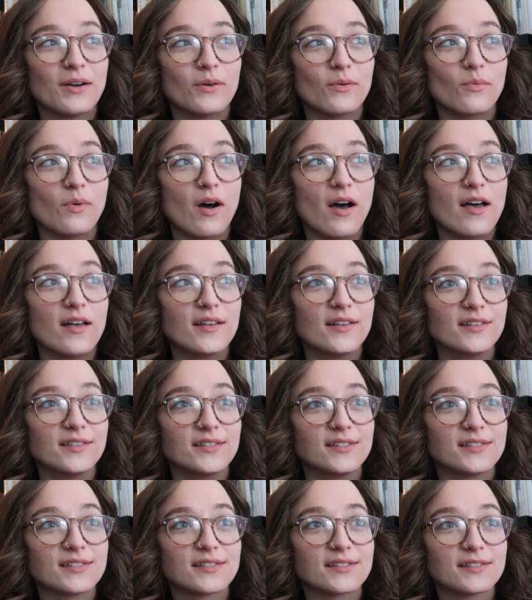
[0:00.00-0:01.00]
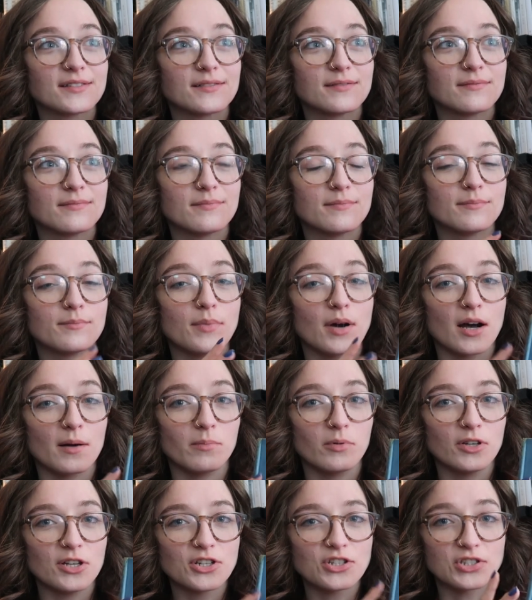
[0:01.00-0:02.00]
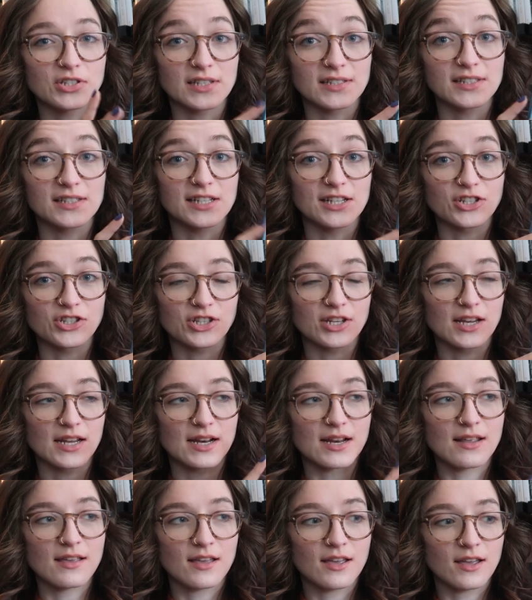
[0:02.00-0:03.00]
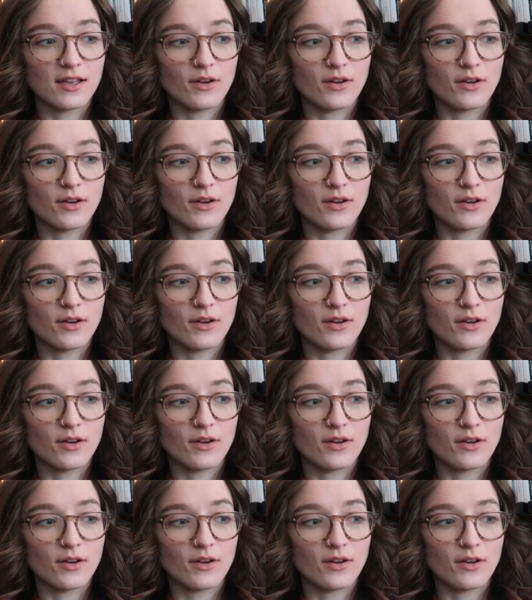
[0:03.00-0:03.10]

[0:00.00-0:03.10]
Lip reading: was published, this edition,